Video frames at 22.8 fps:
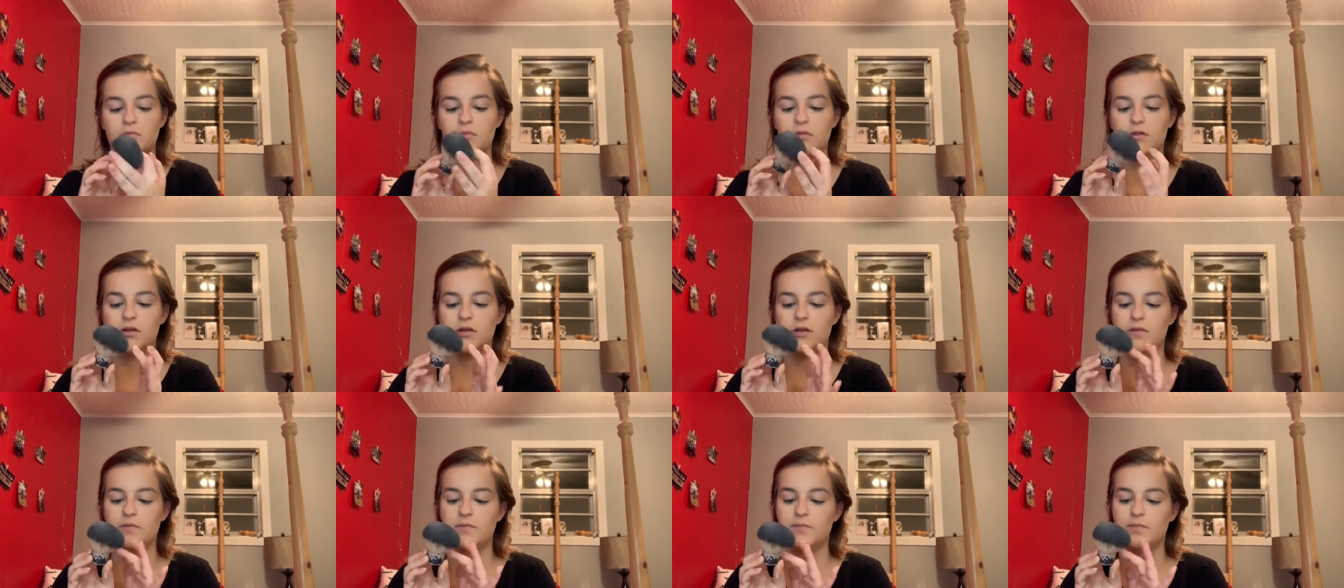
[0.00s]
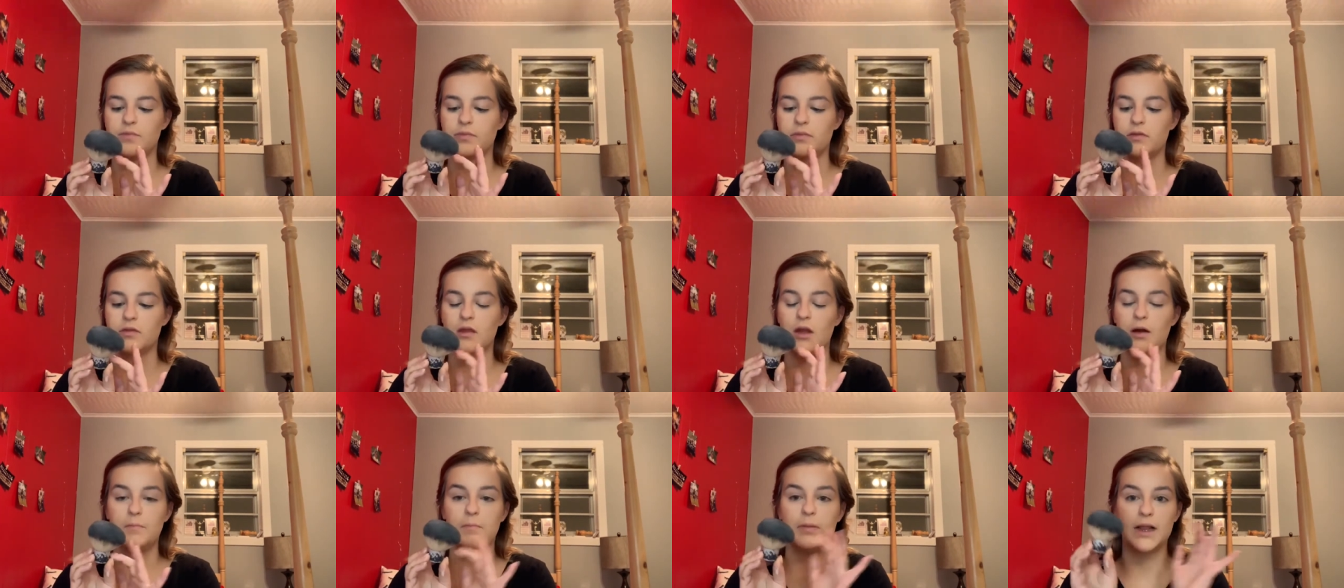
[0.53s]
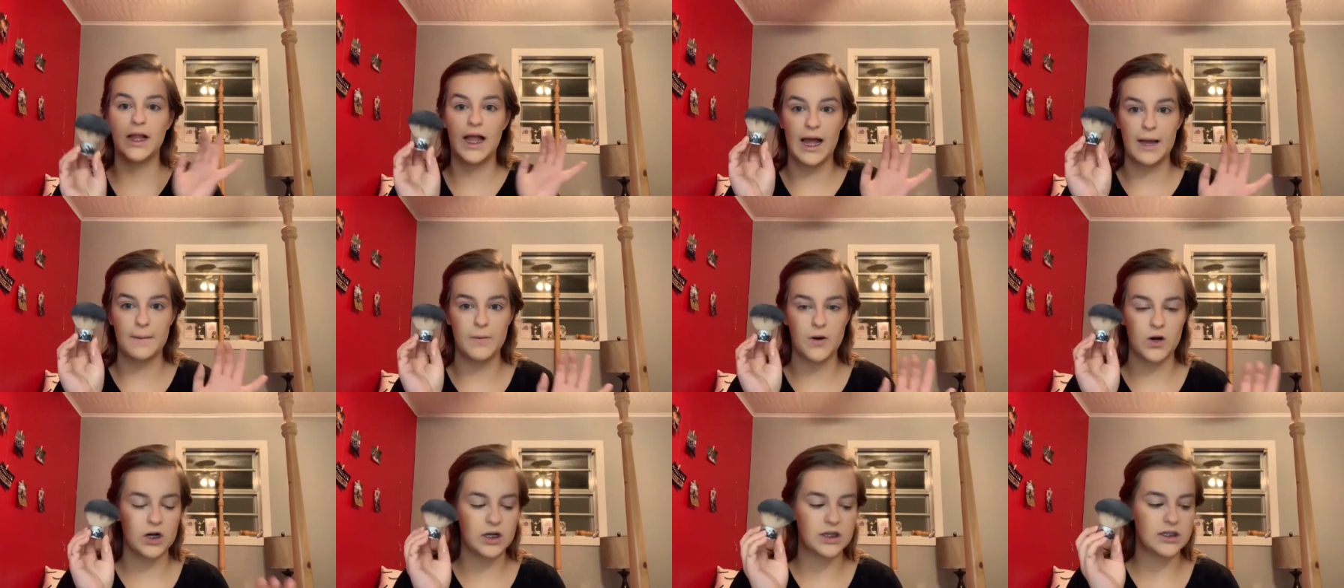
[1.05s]
The black
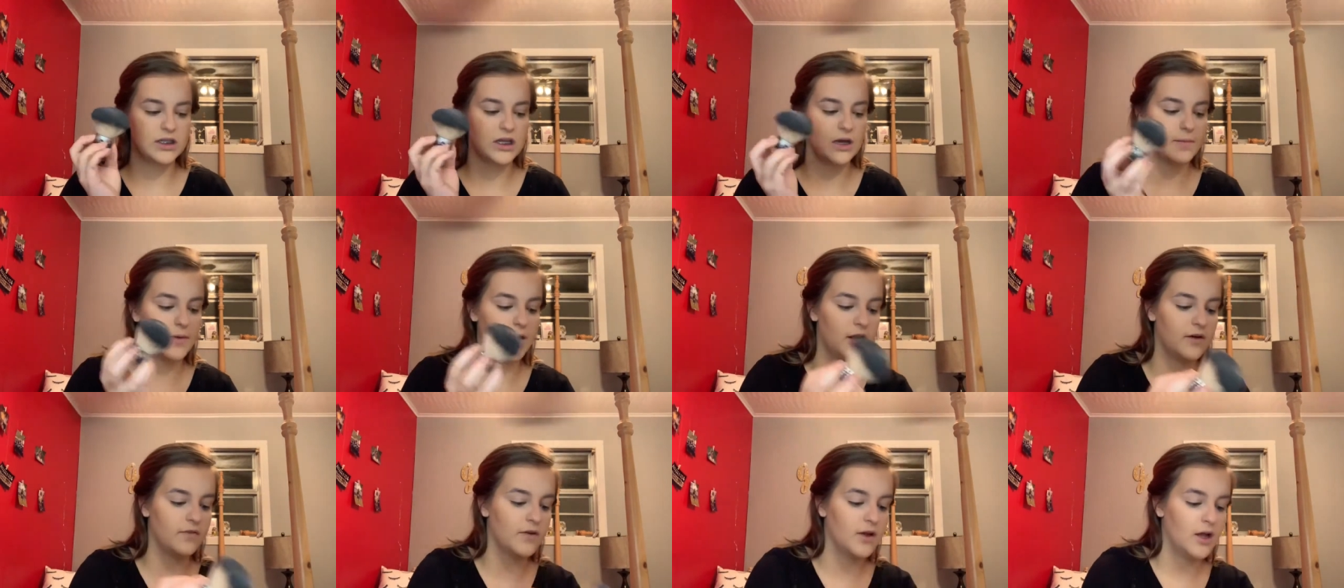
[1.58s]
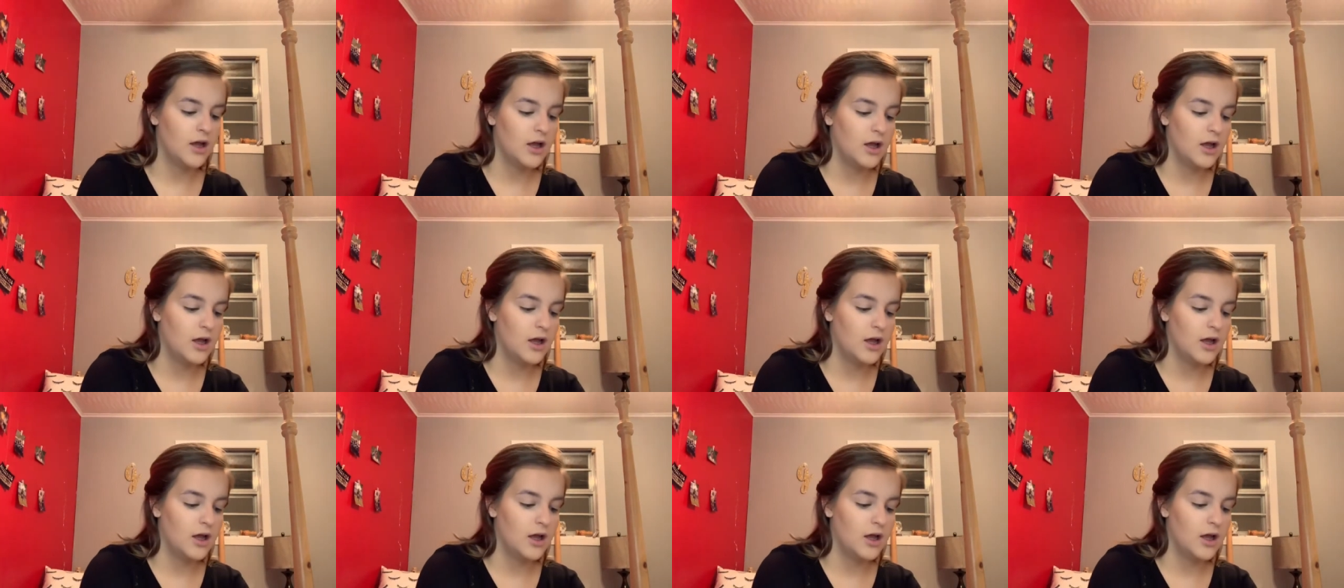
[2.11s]
part is coming off.